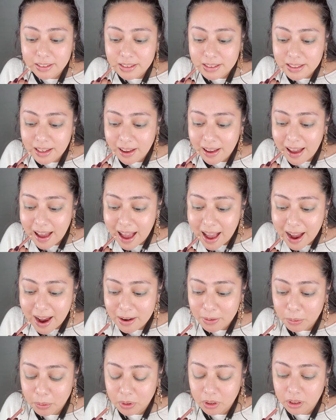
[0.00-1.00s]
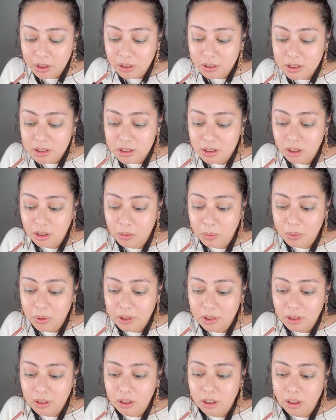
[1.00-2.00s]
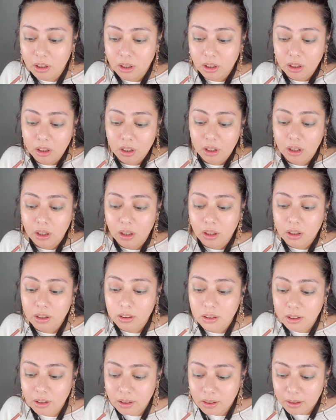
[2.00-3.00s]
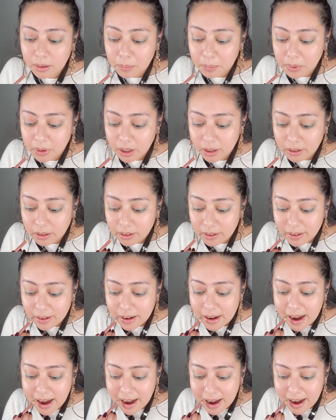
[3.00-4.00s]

So we're going to start with the lip liner.